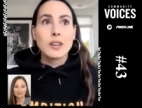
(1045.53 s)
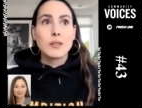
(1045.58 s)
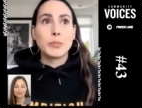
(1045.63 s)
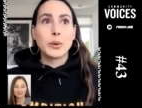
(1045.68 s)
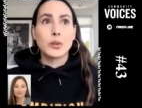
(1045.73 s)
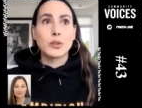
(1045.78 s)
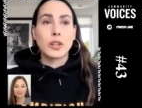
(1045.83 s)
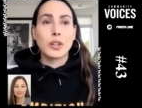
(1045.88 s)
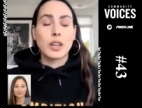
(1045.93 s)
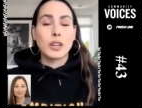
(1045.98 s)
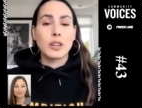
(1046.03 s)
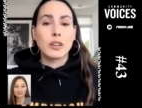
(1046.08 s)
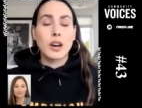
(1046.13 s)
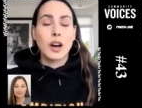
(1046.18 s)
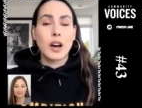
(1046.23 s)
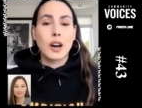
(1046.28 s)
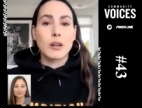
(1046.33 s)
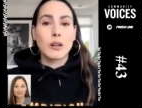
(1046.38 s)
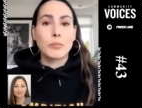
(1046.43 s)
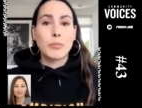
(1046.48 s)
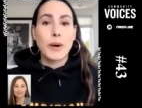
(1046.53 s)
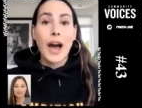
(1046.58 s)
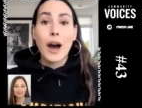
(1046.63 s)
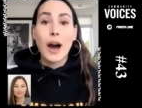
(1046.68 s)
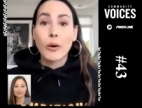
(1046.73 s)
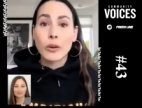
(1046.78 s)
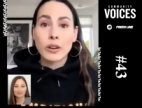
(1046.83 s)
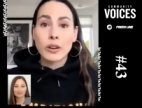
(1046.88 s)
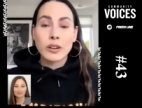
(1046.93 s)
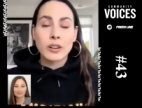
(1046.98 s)
building uh,
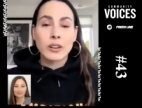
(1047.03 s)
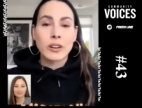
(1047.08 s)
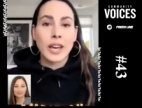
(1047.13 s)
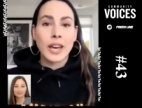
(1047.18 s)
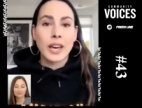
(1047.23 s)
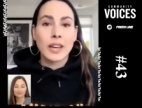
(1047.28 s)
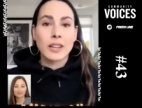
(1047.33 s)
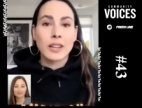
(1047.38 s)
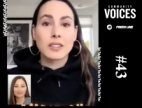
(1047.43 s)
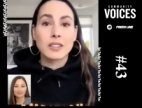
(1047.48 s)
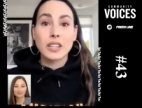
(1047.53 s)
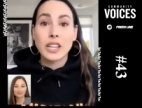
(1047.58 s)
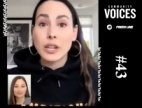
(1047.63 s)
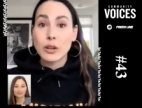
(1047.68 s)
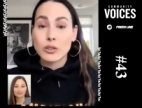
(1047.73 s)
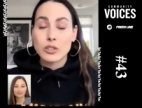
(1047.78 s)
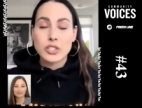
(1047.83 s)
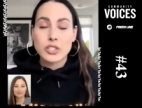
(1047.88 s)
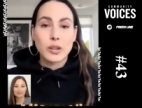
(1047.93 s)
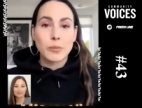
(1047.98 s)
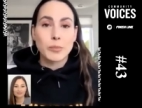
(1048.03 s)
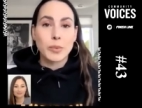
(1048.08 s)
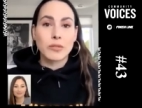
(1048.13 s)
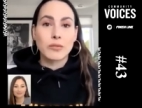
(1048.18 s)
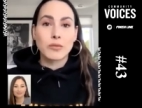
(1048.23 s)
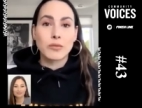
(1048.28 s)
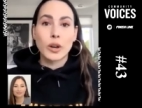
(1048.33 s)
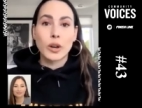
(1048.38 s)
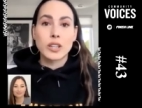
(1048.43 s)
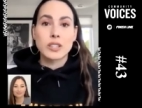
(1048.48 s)
power and leadership and
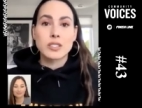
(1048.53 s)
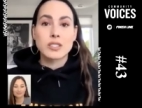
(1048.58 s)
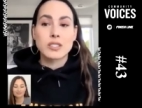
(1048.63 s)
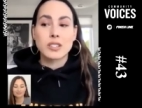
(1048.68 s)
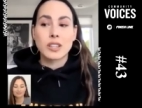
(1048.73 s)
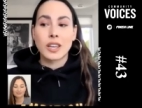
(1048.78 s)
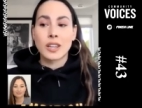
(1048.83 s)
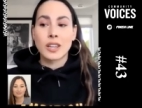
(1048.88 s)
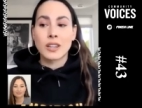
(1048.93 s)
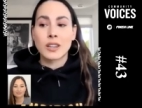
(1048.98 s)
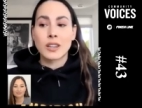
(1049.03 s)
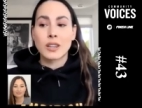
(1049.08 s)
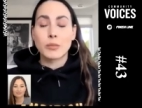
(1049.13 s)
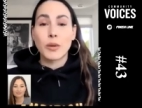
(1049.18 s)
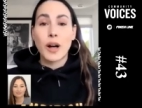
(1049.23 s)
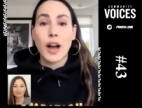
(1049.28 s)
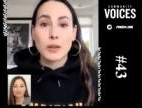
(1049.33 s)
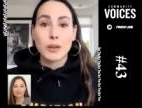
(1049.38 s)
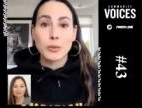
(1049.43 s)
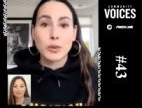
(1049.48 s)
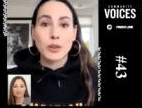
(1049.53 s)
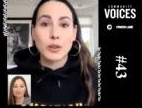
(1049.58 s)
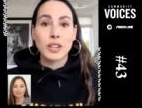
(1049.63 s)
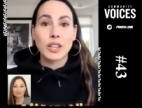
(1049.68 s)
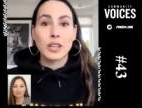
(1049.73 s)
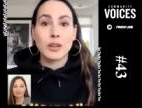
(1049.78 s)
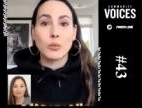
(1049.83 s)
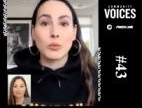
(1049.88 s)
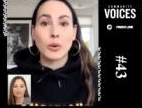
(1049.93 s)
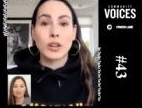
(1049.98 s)
voice in the Black
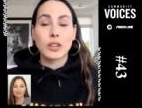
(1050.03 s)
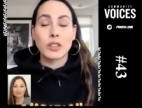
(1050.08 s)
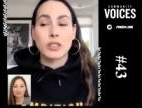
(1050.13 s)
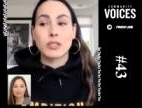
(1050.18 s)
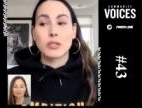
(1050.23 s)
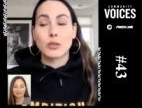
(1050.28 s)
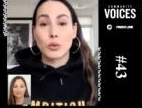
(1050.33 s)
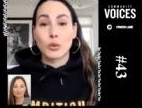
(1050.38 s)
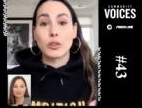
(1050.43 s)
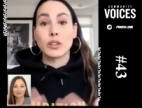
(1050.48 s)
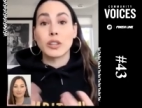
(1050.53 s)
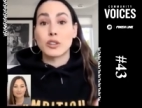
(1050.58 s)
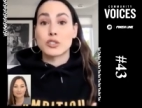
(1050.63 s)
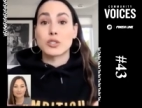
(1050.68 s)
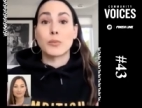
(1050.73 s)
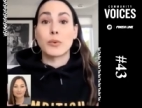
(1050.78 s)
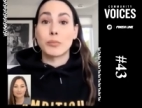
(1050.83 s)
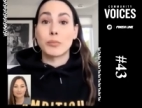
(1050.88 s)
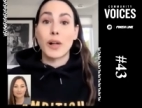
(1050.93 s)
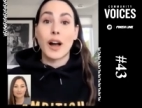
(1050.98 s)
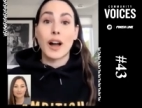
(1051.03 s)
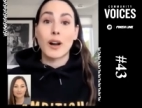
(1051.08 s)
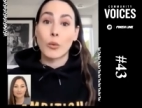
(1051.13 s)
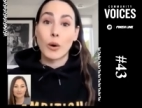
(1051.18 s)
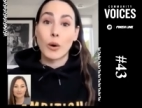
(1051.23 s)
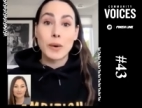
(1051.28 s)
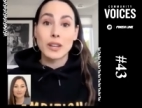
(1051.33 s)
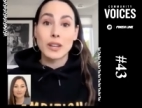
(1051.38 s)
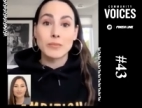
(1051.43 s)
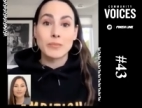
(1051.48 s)
community with through the leadership of Black
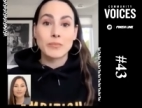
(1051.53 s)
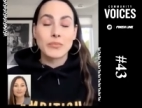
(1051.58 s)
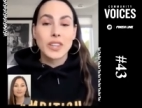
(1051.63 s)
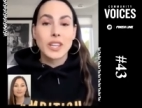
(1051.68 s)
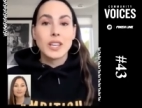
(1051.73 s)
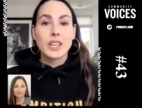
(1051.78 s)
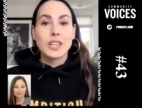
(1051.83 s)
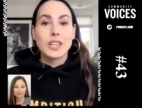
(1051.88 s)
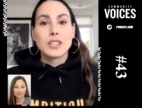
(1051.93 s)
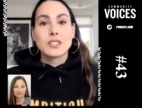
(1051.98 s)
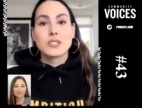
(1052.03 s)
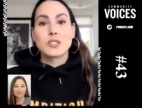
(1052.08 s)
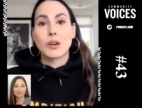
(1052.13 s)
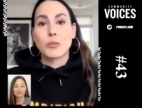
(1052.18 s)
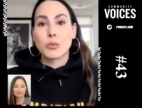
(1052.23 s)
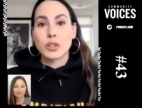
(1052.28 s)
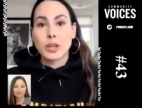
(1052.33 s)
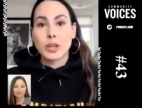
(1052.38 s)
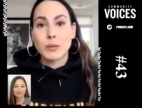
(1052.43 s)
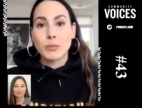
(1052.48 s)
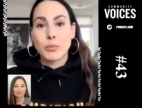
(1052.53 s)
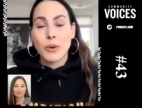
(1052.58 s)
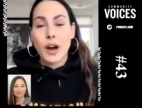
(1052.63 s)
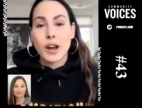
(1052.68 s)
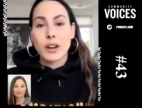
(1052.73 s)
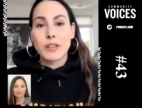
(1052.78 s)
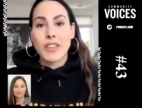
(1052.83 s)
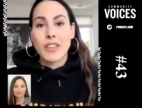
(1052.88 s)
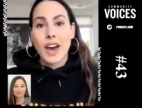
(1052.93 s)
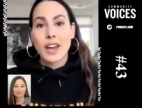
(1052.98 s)
women. So I'm really proud
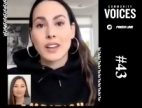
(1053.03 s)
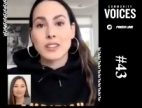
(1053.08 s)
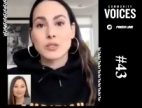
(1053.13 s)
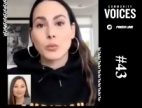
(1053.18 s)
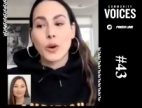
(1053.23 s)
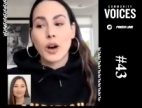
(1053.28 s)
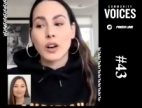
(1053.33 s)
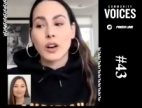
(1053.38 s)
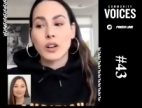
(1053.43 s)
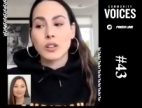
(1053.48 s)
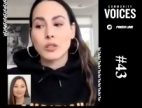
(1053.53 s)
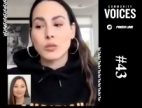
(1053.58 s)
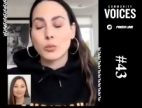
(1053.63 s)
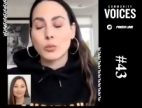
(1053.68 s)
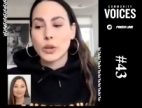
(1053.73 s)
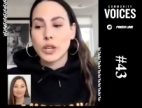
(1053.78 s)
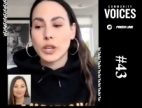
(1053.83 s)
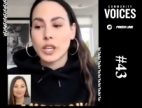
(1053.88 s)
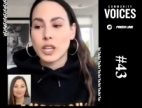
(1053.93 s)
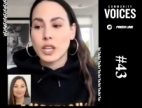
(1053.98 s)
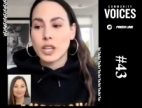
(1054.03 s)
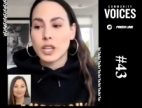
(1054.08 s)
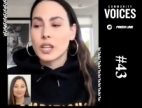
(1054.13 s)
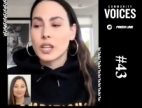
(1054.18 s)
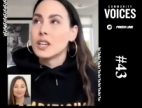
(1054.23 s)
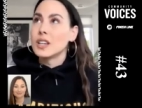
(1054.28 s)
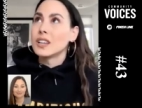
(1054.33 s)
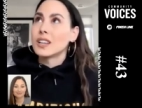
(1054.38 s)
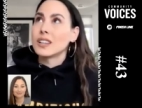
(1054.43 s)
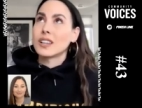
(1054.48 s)
of that as well. We,
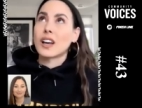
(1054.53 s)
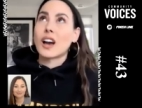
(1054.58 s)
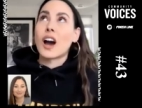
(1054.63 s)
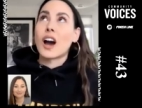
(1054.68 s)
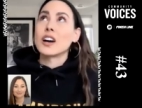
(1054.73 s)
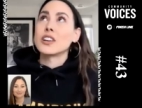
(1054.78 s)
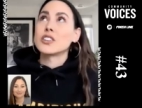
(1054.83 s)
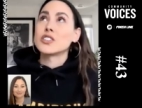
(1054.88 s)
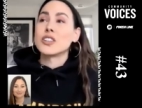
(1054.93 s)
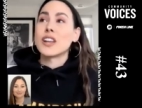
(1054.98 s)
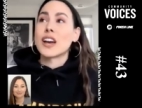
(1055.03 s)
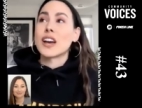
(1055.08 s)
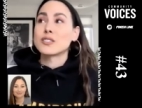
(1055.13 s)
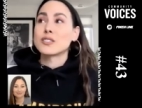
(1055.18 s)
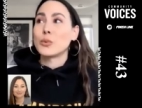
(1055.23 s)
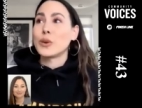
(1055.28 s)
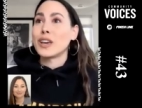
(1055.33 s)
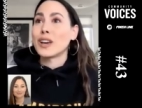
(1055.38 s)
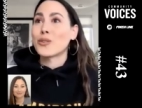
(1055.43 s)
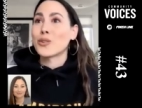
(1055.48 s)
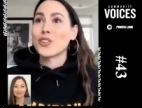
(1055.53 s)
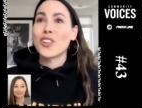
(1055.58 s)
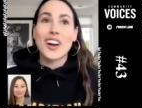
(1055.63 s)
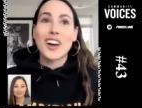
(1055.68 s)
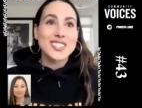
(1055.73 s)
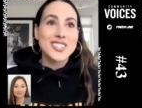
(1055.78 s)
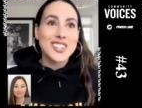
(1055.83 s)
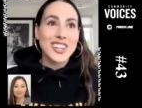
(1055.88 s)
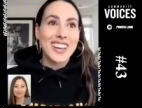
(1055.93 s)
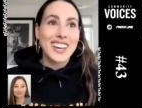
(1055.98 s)
gosh, next week we're
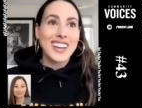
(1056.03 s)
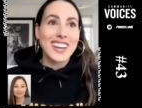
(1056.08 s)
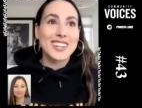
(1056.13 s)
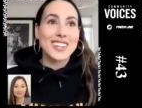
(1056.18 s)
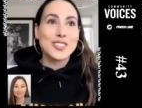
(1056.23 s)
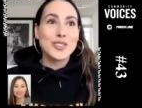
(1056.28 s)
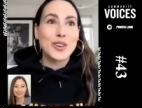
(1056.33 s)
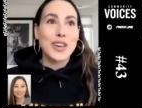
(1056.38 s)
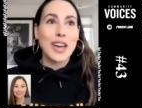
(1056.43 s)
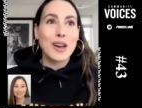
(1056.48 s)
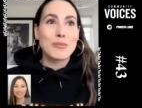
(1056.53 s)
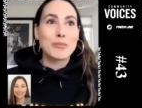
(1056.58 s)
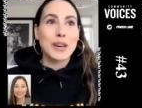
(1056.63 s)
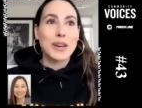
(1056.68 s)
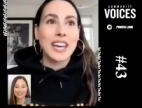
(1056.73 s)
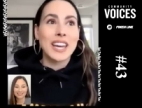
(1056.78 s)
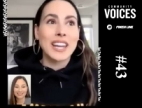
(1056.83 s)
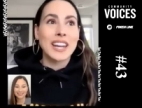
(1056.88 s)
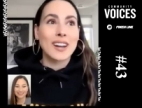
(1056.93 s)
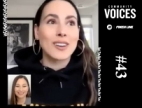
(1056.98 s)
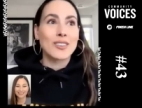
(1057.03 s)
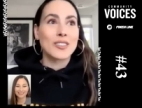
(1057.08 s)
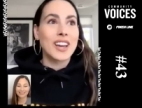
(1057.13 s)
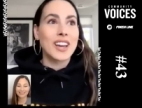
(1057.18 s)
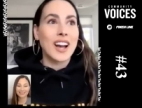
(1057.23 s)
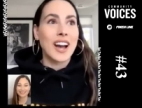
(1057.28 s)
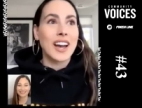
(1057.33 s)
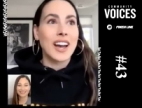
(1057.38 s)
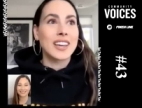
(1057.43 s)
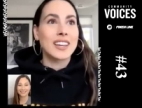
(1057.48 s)
launching a new campaign. I don't
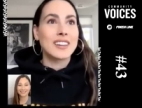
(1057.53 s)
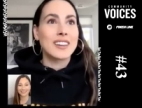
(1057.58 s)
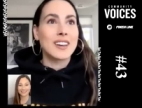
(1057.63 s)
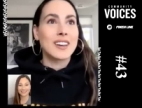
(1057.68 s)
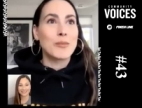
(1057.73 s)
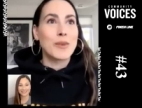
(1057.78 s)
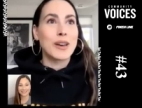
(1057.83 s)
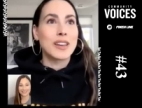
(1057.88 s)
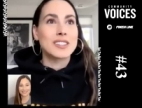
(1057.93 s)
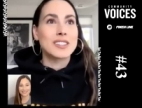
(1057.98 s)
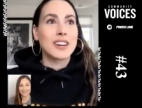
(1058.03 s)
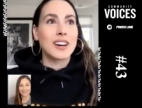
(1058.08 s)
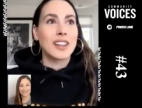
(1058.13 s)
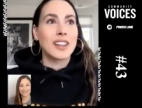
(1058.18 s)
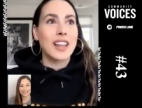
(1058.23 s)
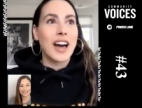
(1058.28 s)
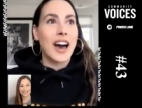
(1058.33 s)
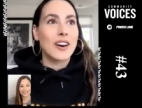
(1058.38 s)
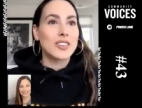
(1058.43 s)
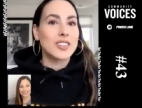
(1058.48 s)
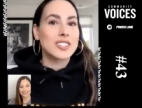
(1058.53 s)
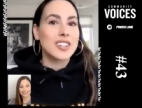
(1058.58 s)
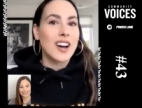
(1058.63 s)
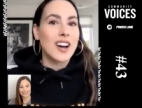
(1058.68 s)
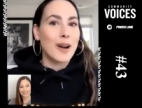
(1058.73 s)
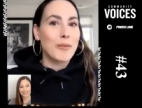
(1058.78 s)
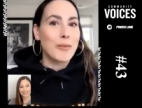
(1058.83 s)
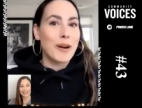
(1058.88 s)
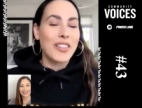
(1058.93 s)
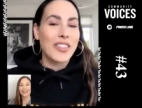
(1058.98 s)
think I am allowed to
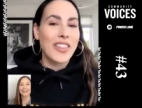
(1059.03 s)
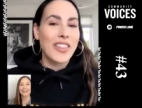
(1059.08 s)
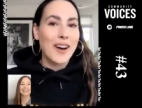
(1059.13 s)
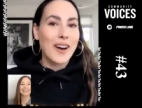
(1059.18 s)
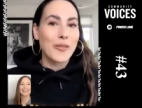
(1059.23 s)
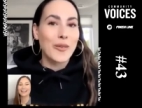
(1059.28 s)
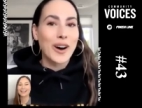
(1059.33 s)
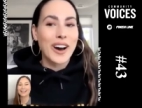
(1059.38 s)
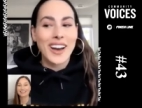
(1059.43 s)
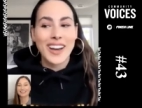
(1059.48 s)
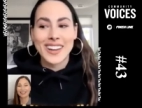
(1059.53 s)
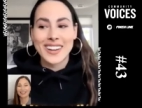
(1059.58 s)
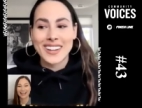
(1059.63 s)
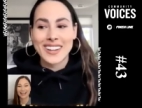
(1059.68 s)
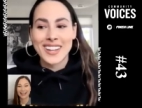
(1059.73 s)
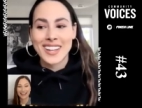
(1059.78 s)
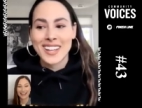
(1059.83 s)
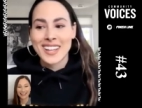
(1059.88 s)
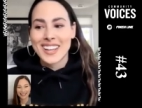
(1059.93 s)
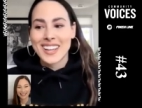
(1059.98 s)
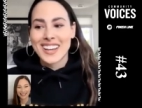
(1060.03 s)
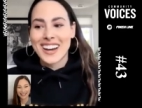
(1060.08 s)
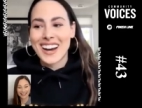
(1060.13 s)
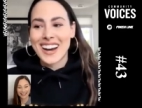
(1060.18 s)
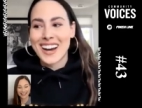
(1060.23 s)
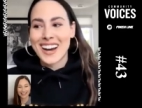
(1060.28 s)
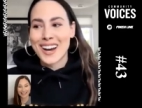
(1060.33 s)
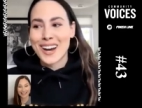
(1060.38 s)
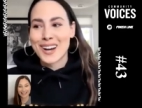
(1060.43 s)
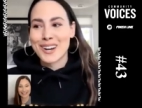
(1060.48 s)
talk about that one.
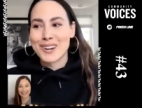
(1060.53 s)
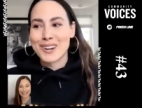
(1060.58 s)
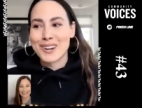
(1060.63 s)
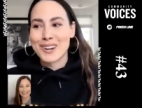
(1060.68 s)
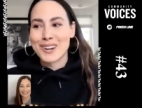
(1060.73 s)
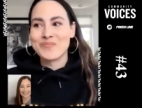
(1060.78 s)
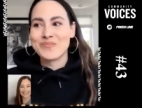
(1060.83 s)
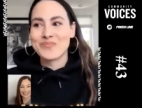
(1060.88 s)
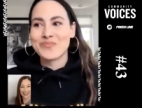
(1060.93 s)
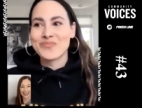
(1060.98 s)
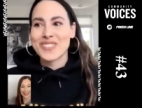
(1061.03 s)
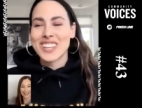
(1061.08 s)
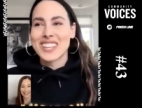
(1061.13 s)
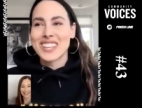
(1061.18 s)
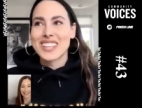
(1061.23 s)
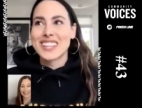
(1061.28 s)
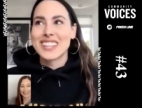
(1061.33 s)
Um, okay.